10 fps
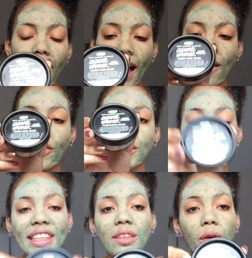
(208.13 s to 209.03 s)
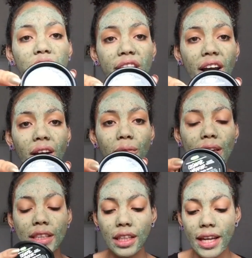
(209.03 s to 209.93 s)
I have Cosmetic Warrior,
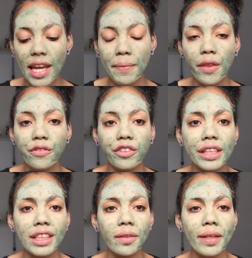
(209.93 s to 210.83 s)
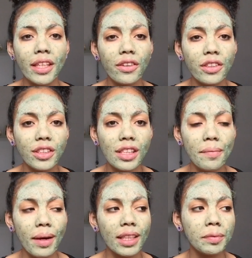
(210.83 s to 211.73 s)
which I keep in the fridge so I don't use
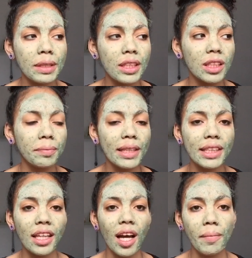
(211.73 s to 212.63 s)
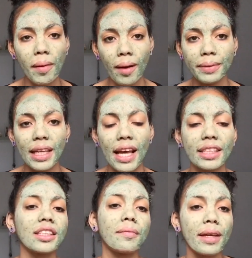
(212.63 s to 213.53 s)
so much, because by the time I'm
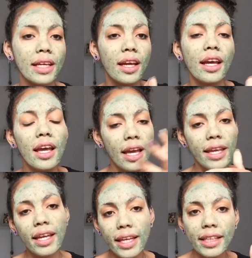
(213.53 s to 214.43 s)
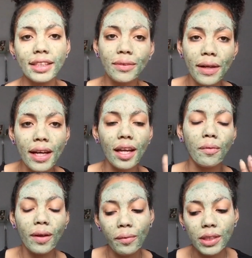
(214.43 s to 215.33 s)
upstairs and I'm like getting into it and
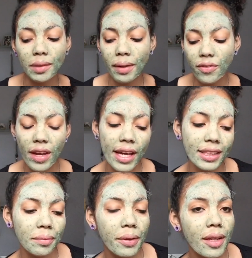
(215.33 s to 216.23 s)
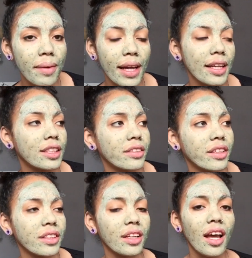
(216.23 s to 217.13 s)
I'm washing my face and putting my cleanser
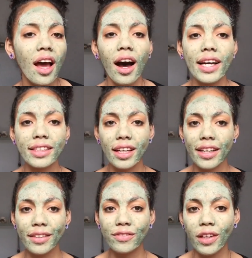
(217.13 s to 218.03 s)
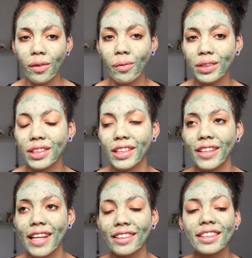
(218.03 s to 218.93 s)
on, I kind of don't want to
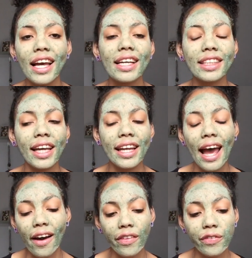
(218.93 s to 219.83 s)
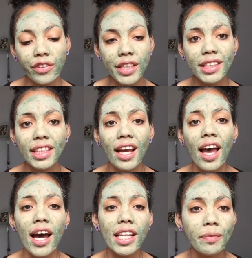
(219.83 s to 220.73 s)
go downstairs and get it out the fridge.
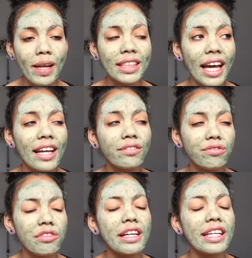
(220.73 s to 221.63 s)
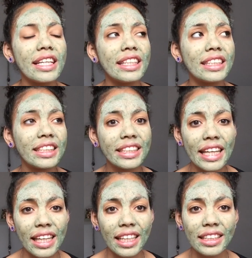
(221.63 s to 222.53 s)
And as well as that, it really
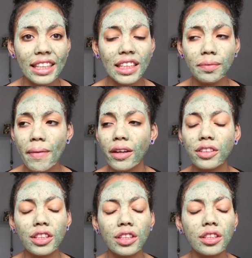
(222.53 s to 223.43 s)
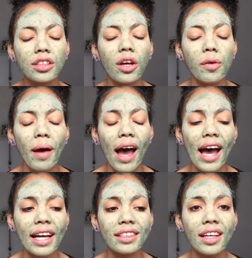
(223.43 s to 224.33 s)
stinks. It smells so
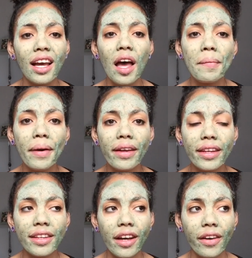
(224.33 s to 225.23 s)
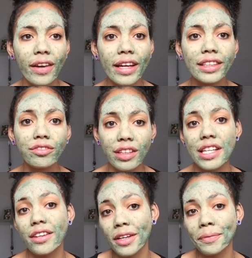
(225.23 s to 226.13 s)
bad, but you know, it's
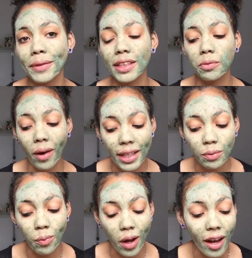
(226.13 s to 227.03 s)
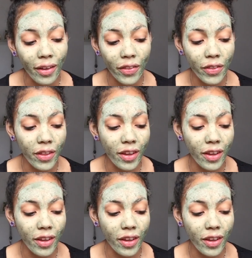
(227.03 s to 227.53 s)
really good, which is why it's worth